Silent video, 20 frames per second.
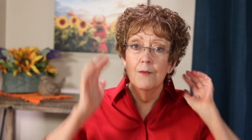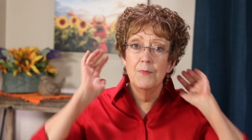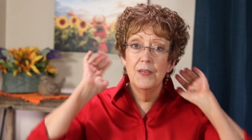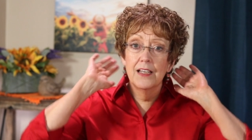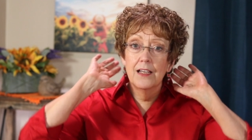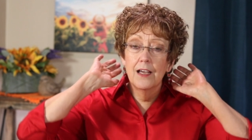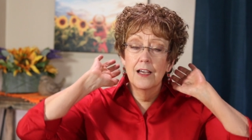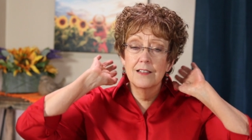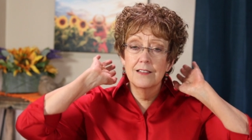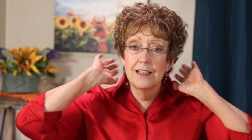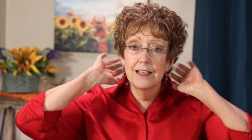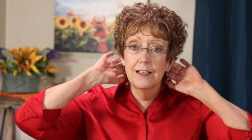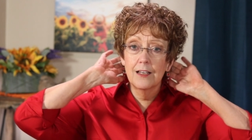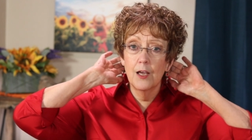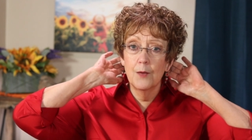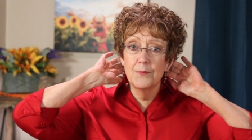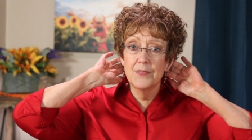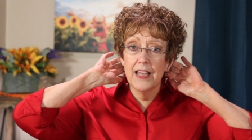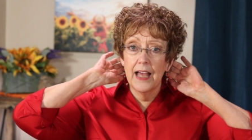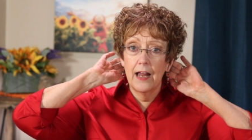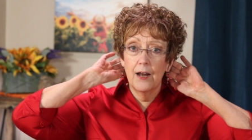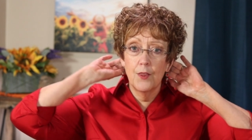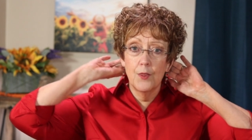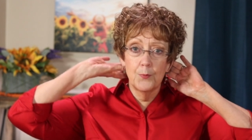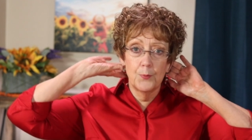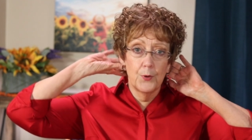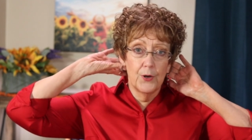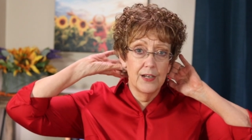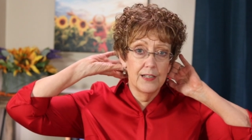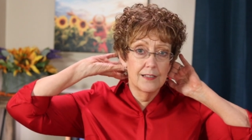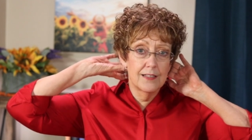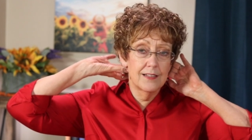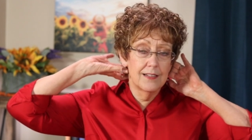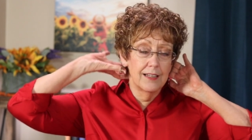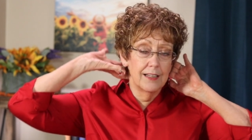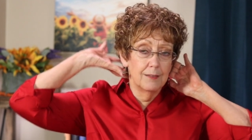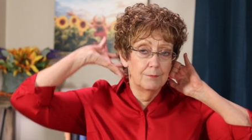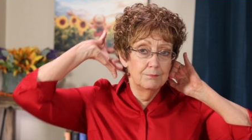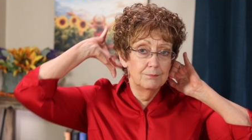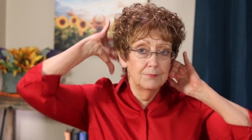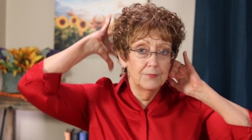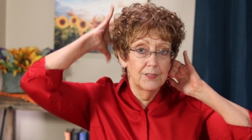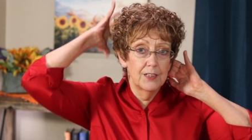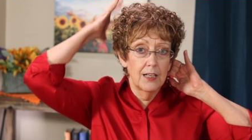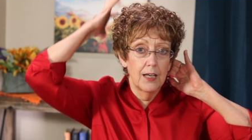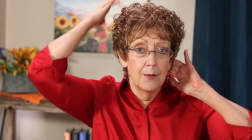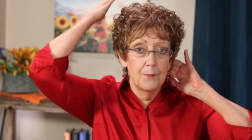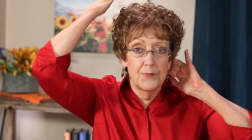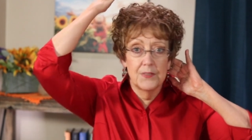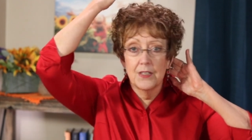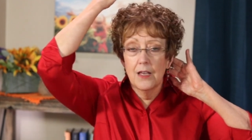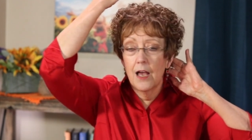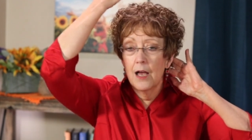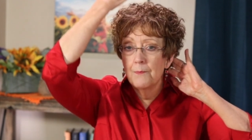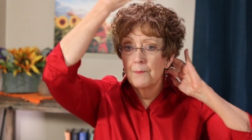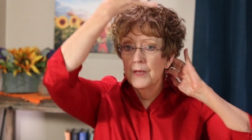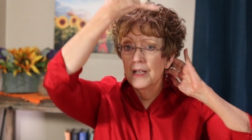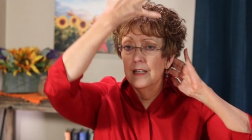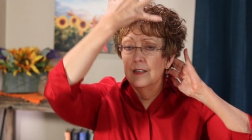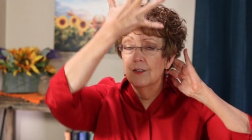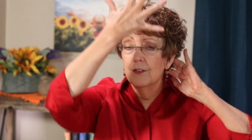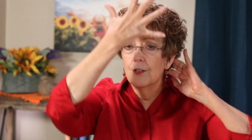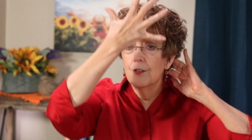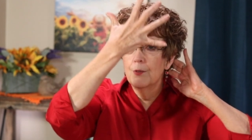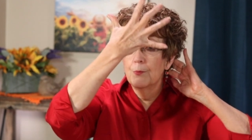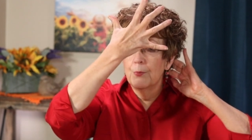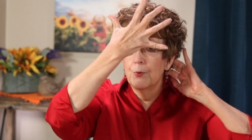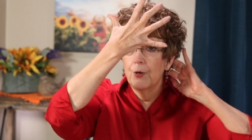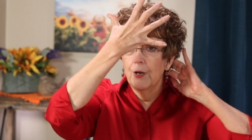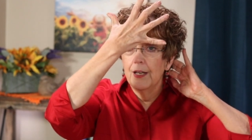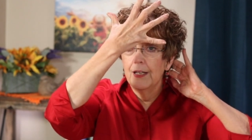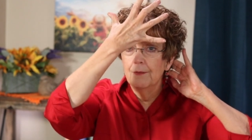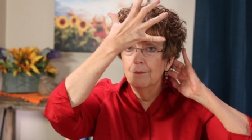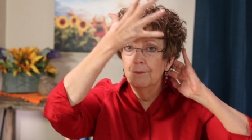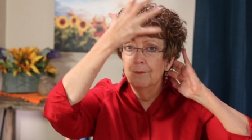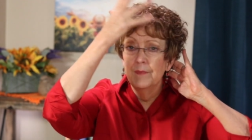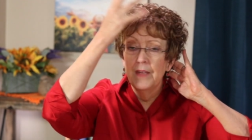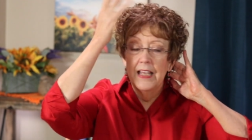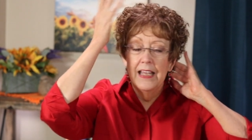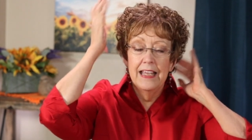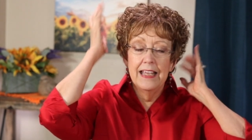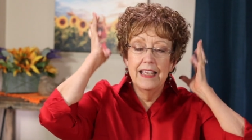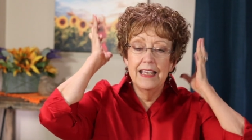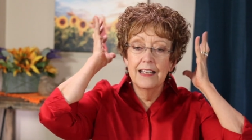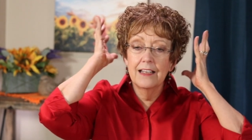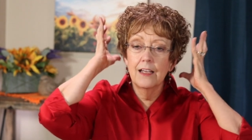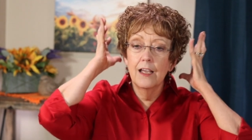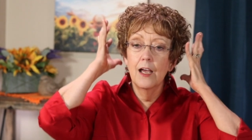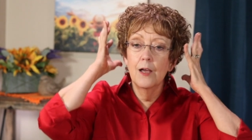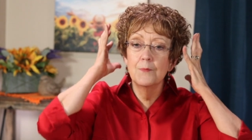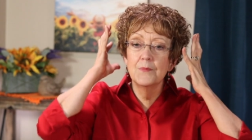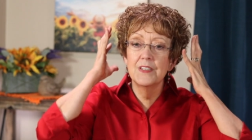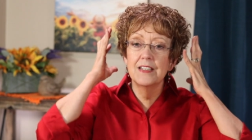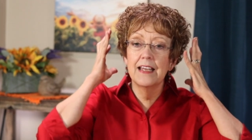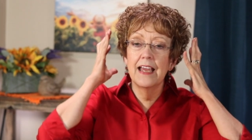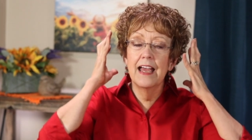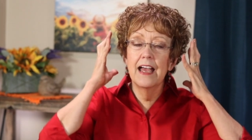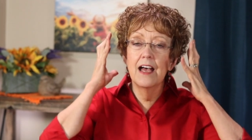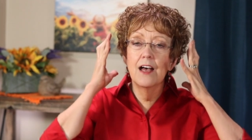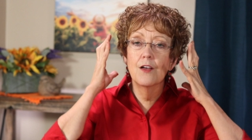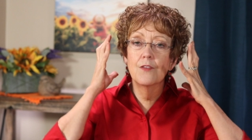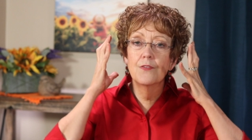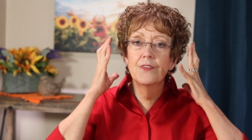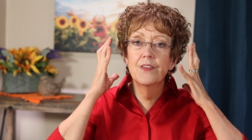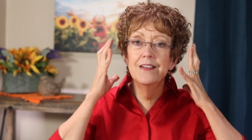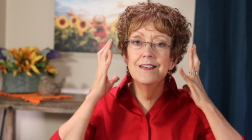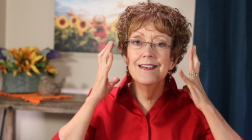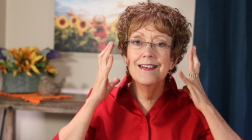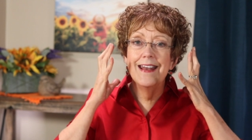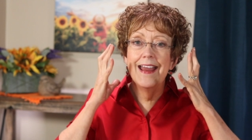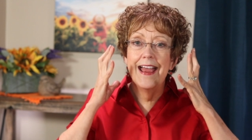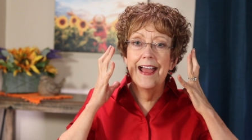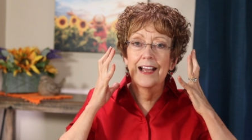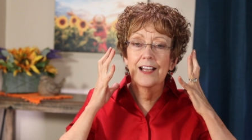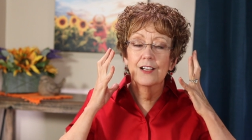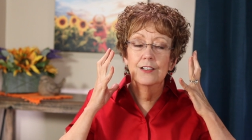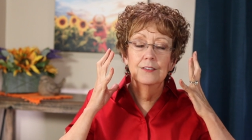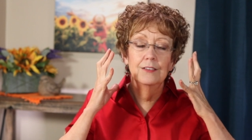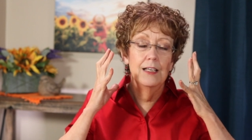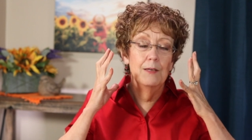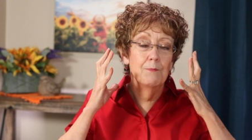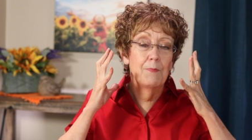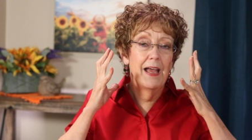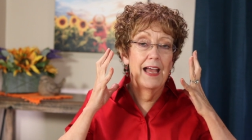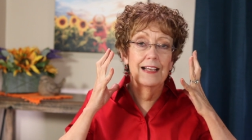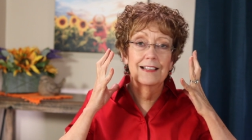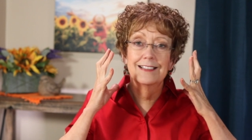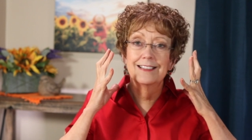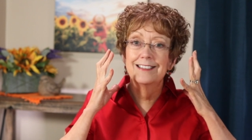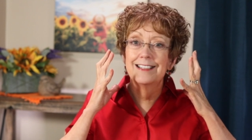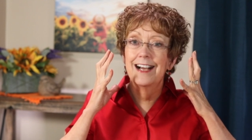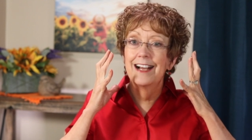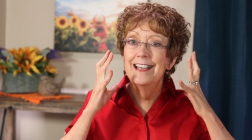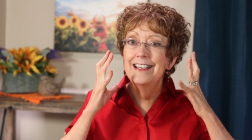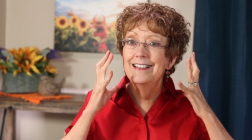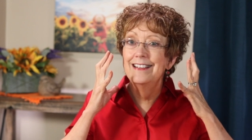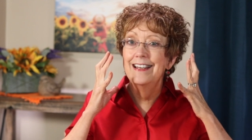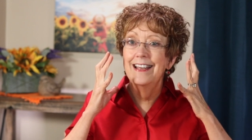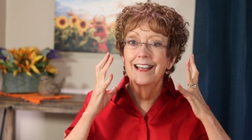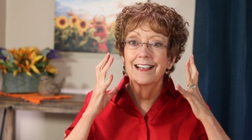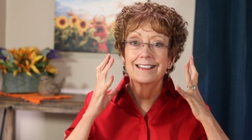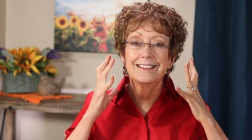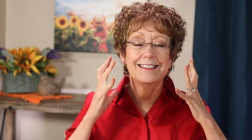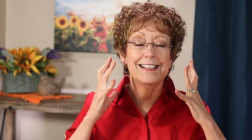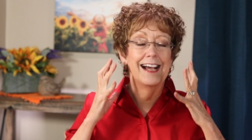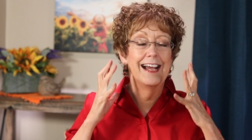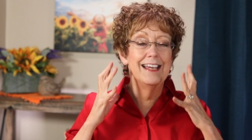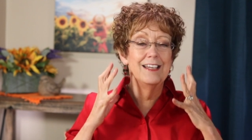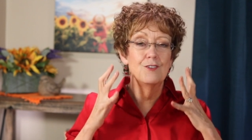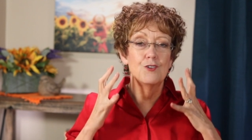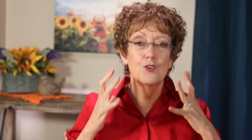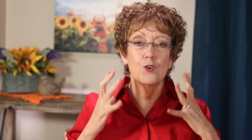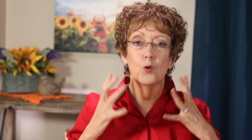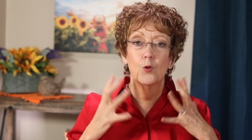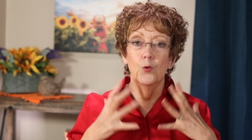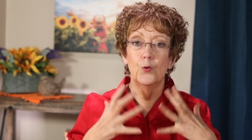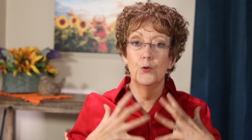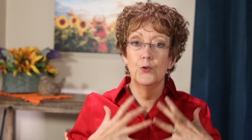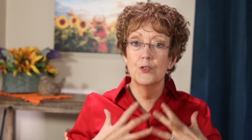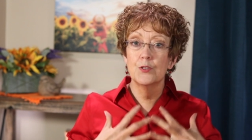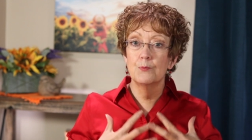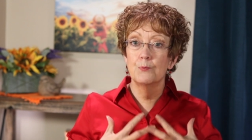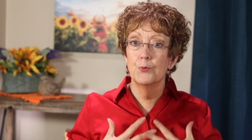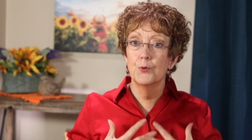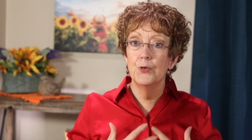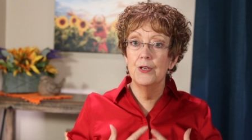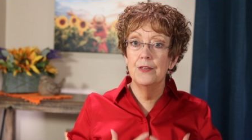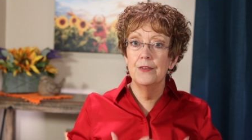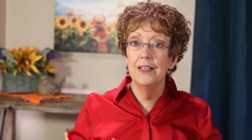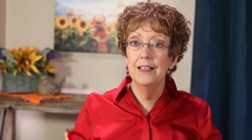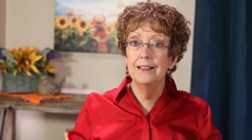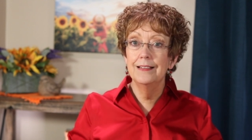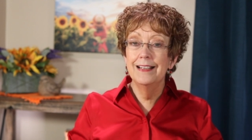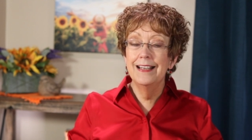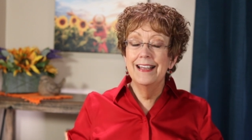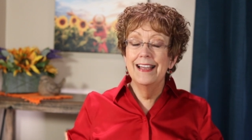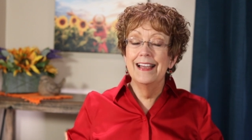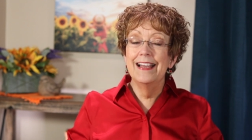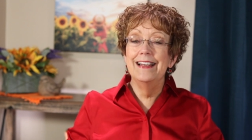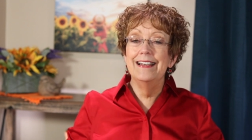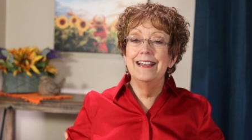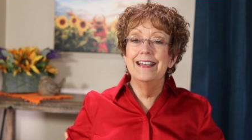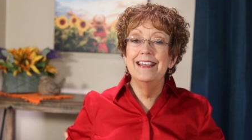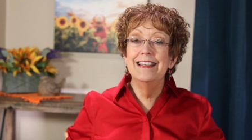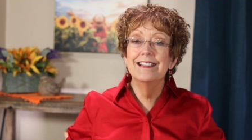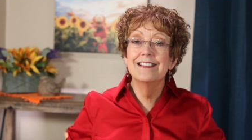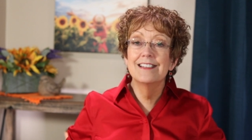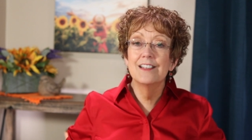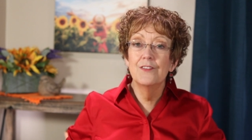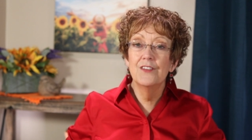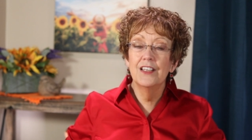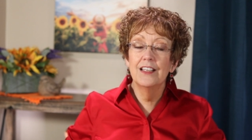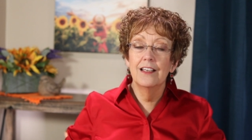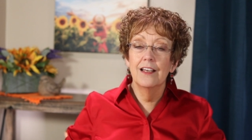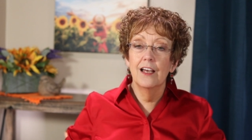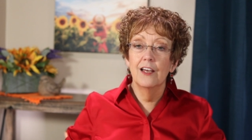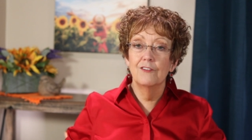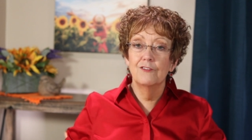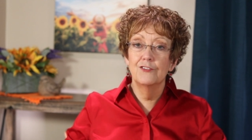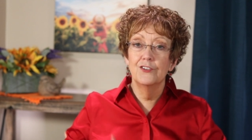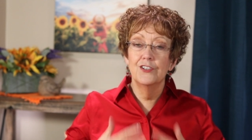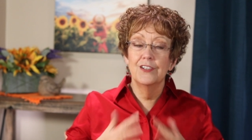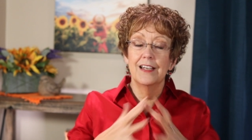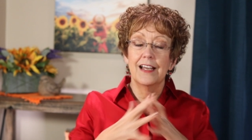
because it comes out of the brainstem, comes up into the brain, it comes down the neck, impacts tight neck, tight shoulders, breathing, and ends in the gut for